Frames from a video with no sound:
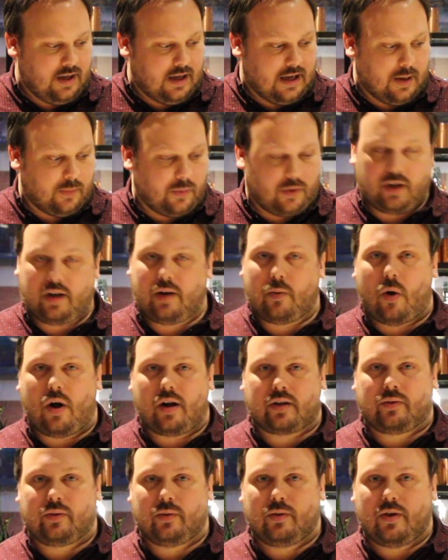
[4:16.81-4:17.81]
and we're going to
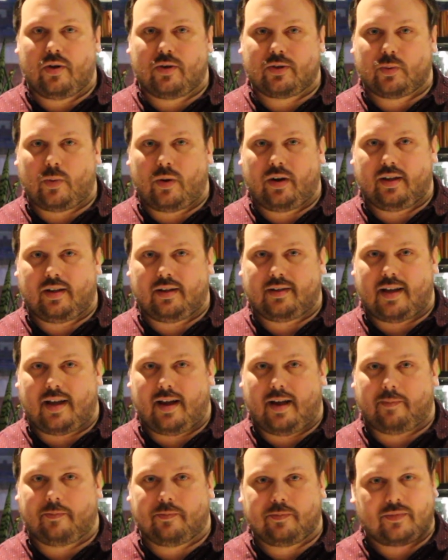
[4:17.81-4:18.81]
walk through those one at a
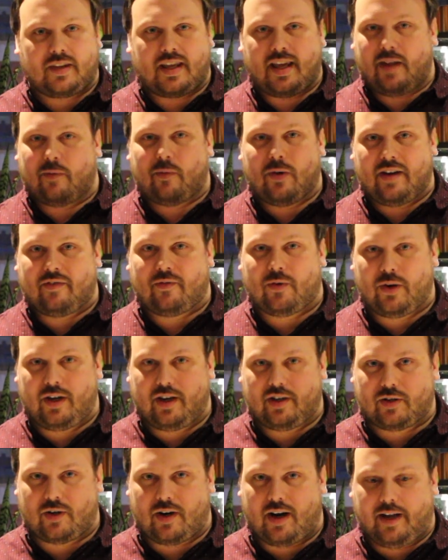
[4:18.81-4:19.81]
time. Can't wait for
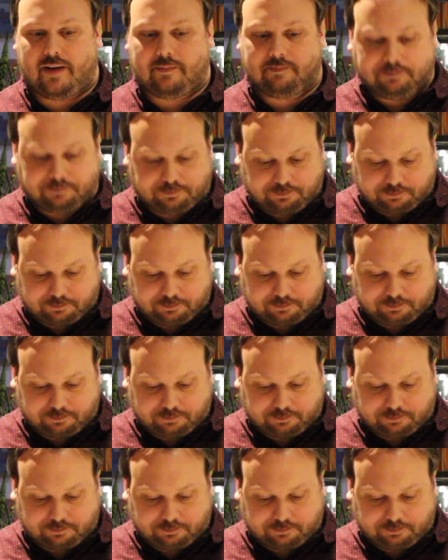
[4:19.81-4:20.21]
you to try it.